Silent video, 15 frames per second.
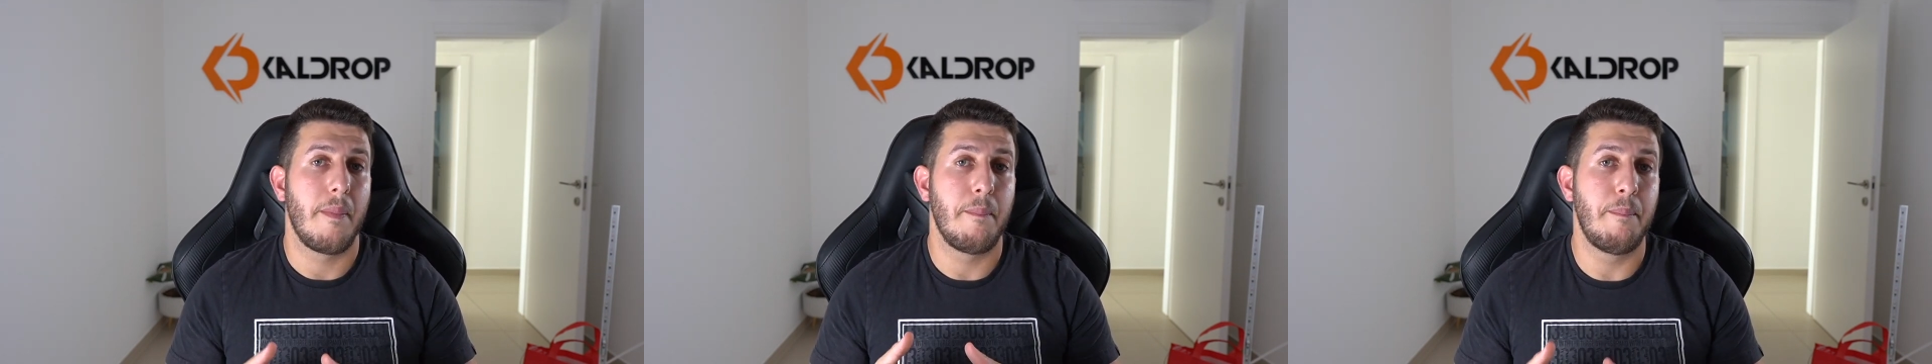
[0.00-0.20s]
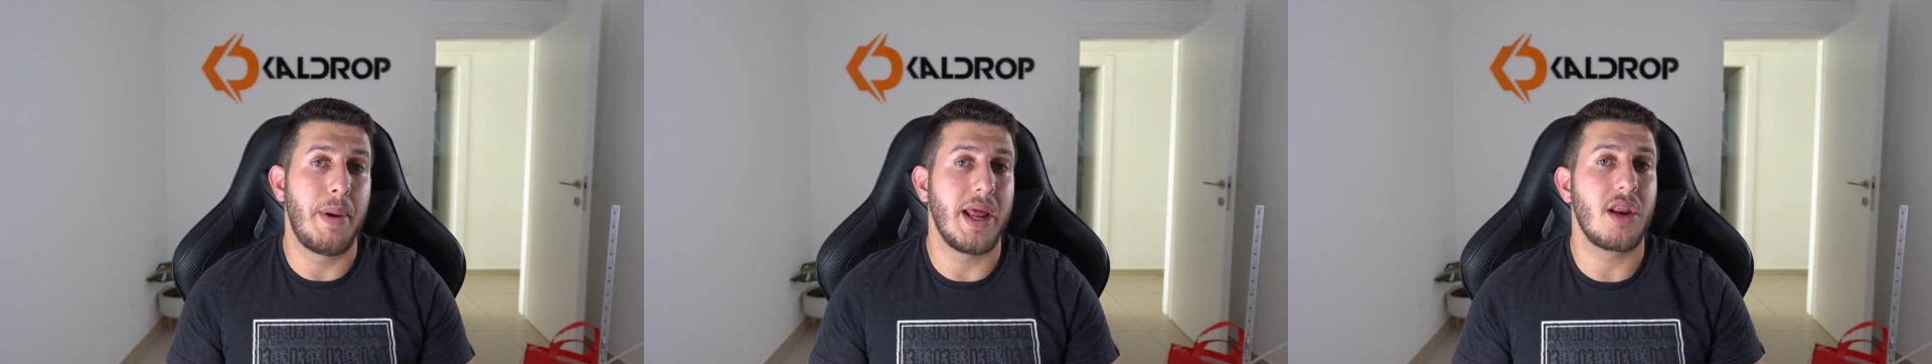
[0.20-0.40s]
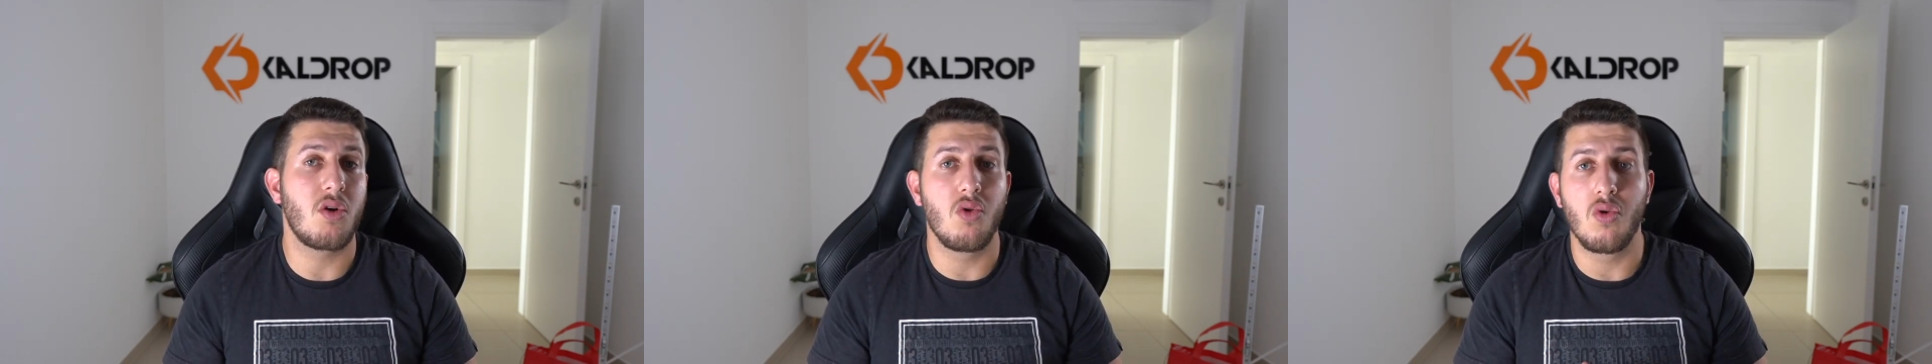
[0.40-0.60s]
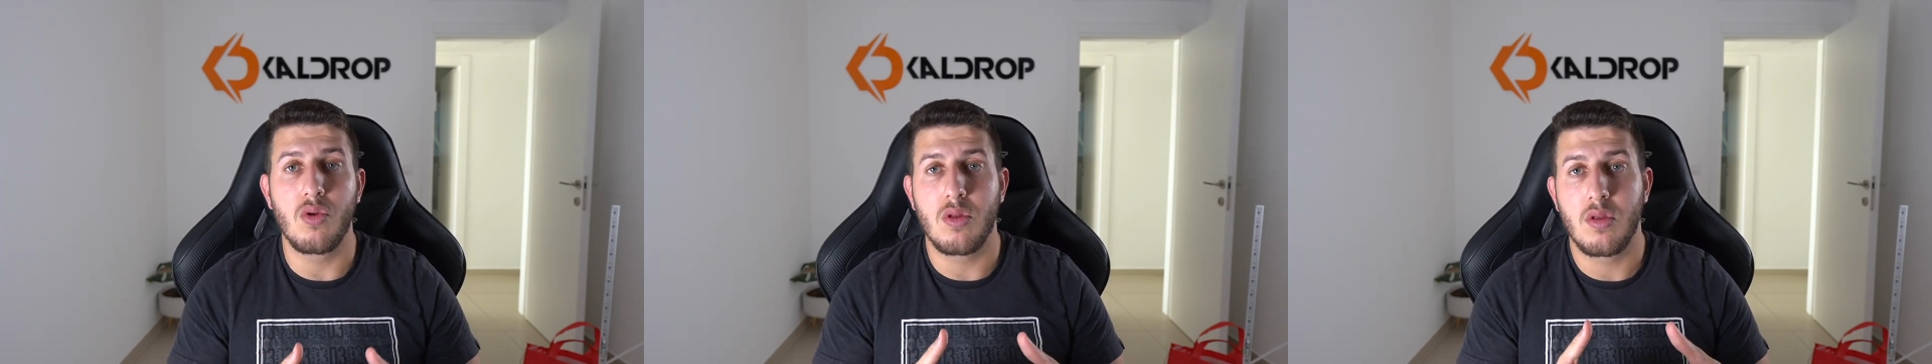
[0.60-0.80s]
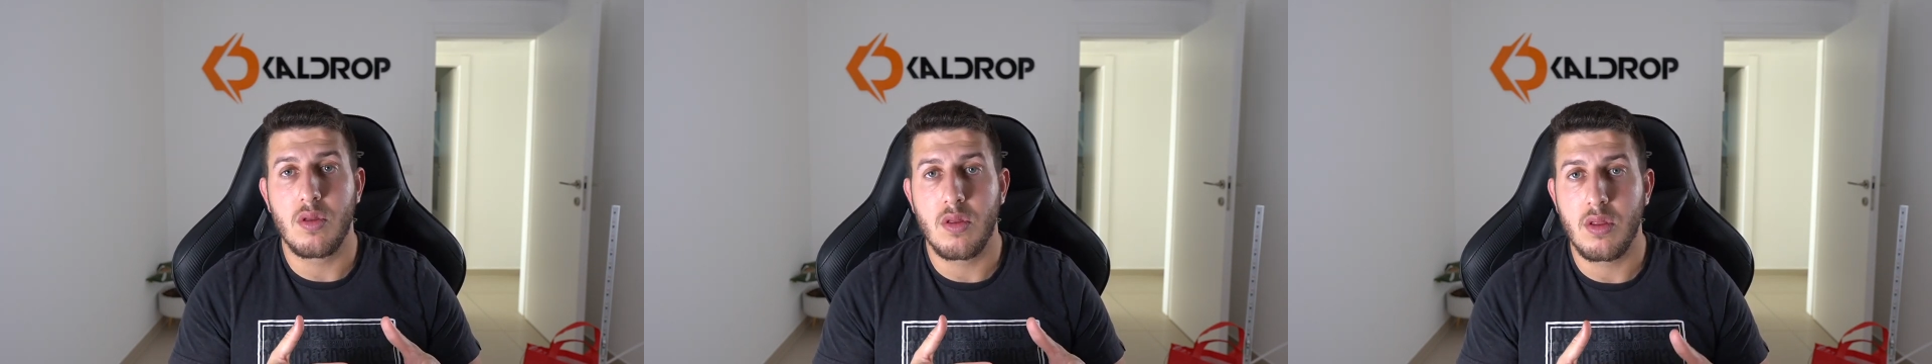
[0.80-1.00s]

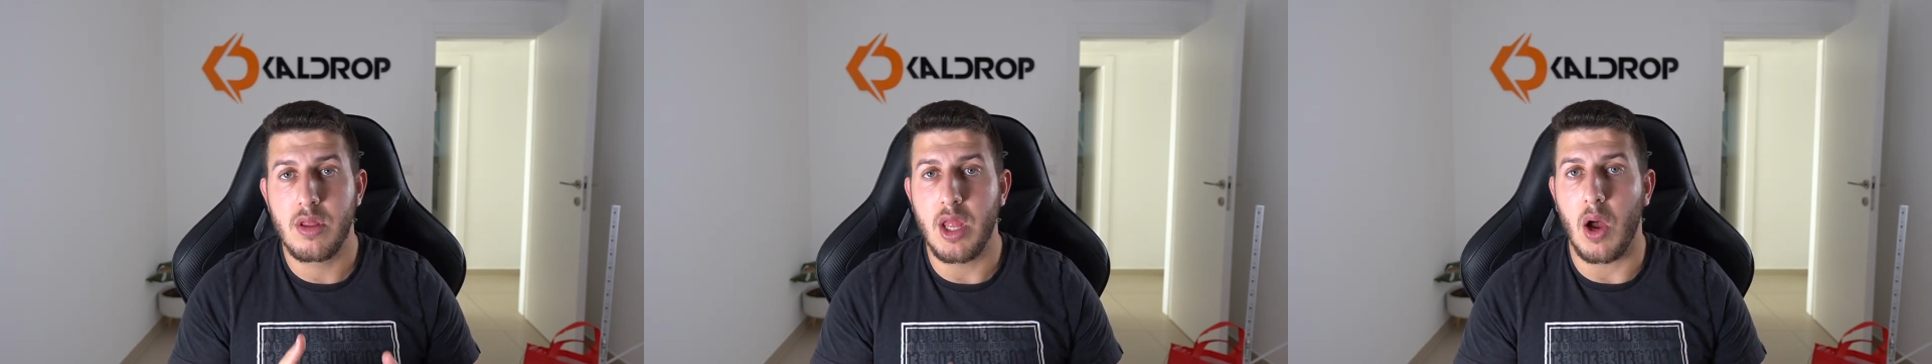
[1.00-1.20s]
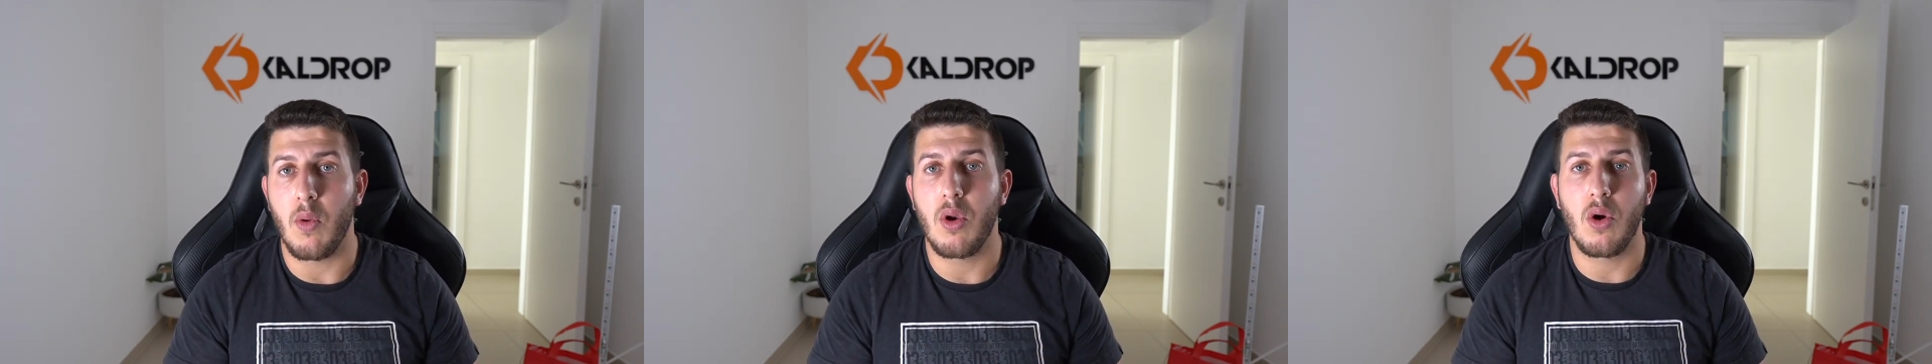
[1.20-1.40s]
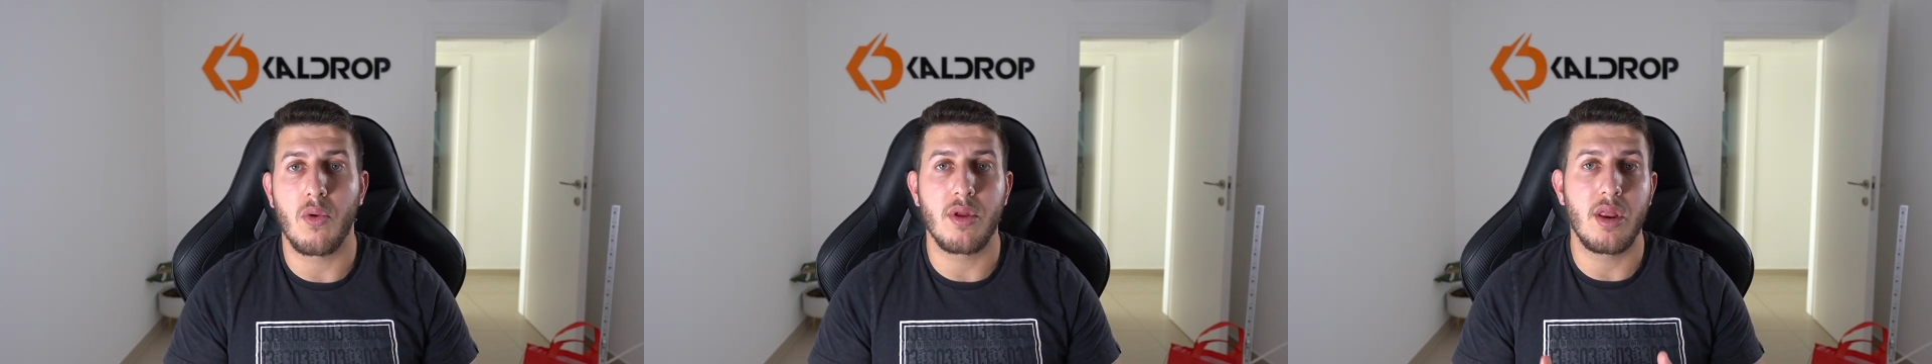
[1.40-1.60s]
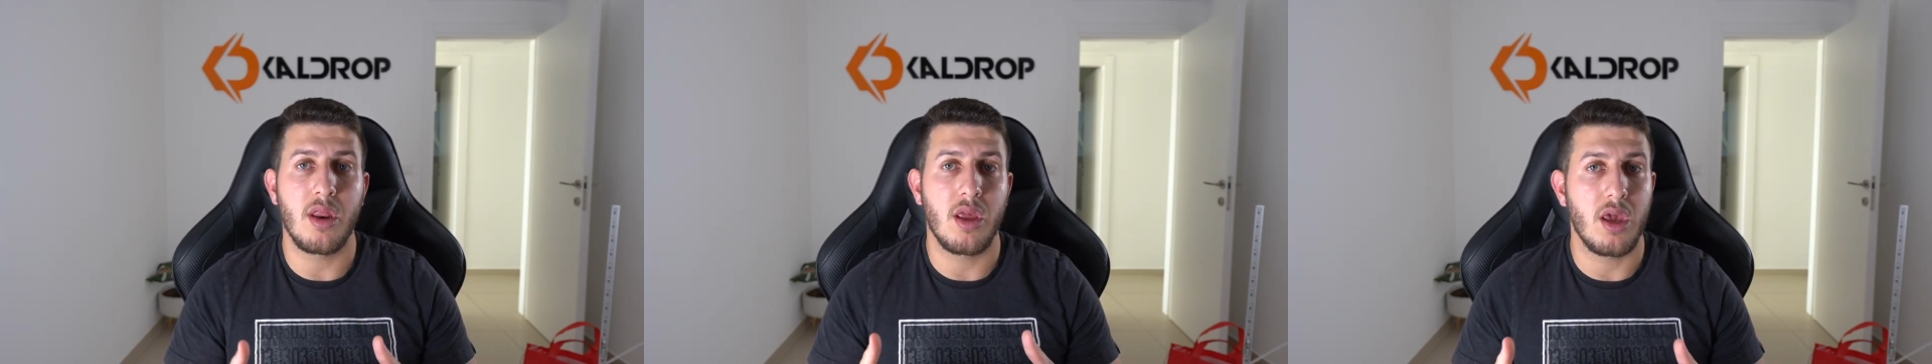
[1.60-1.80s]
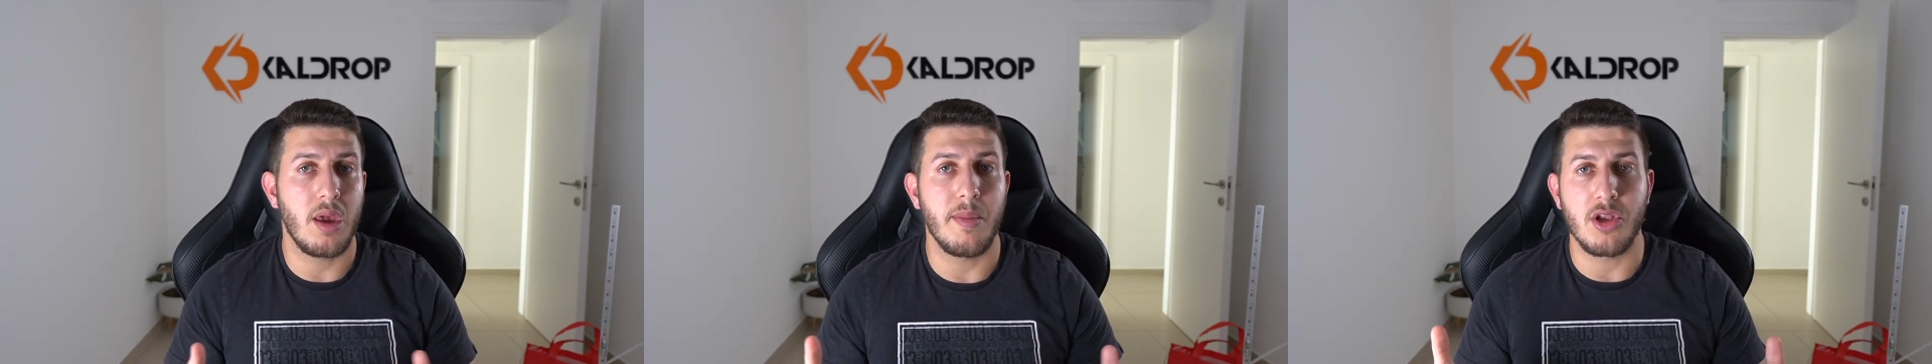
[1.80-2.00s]
Banggood
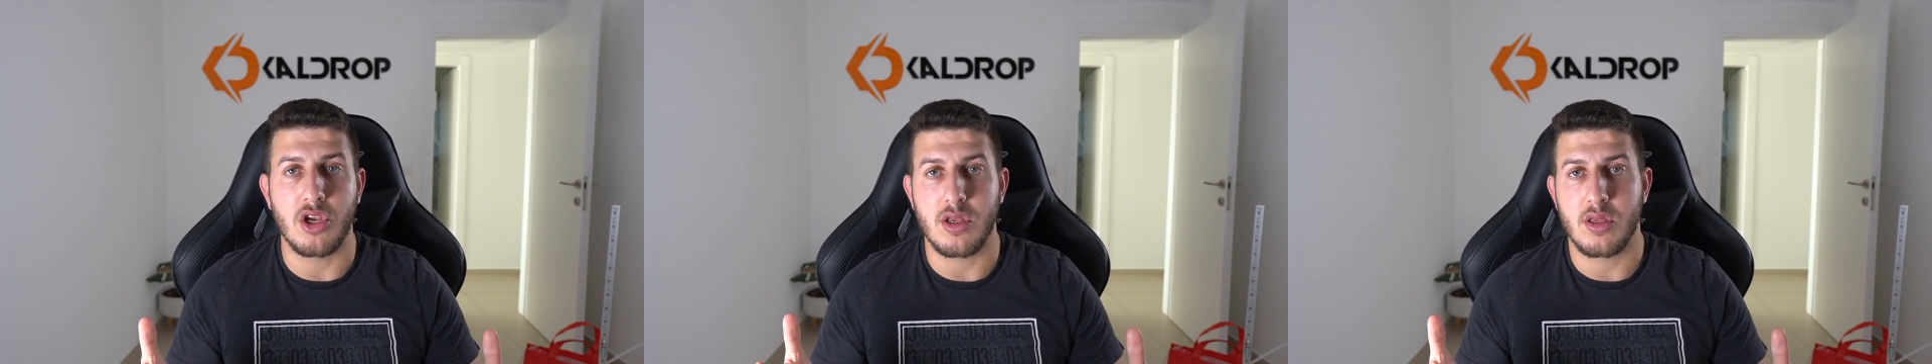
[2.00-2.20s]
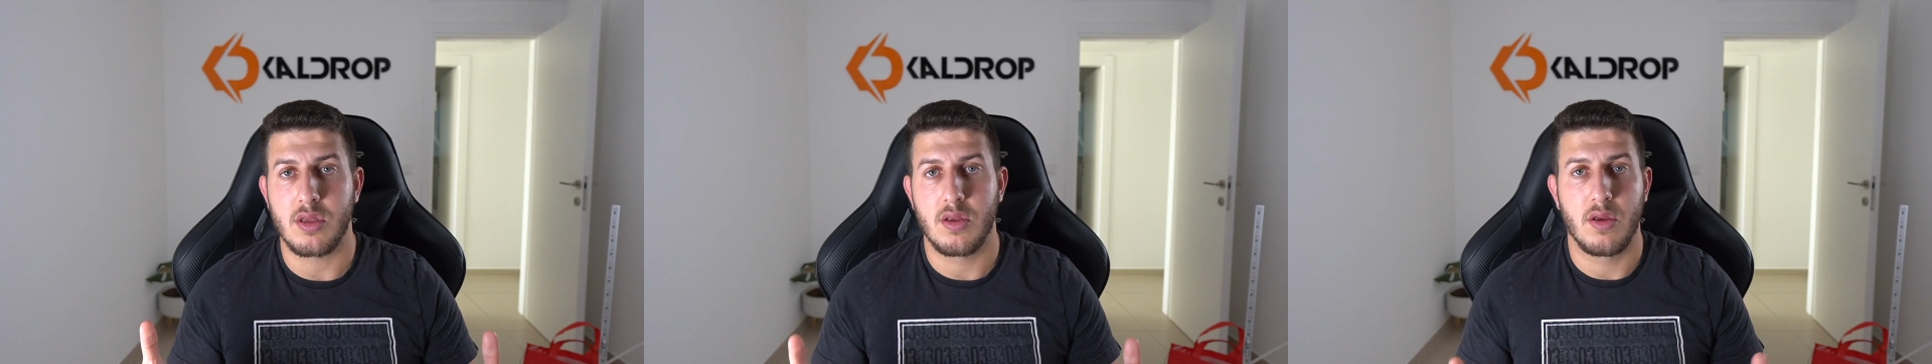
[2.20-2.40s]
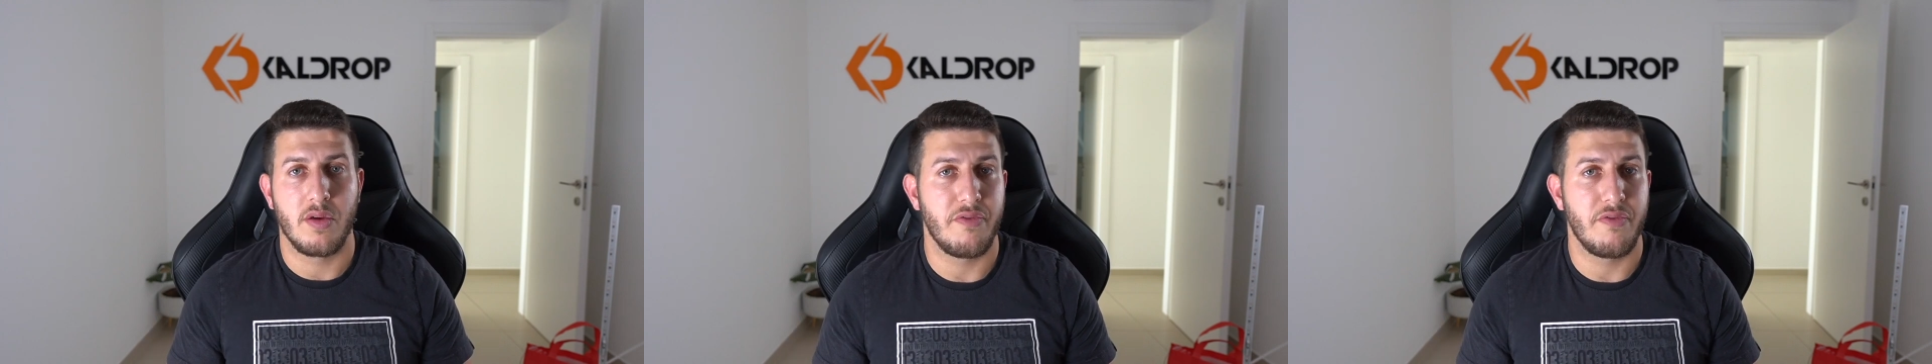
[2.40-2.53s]
downloading images.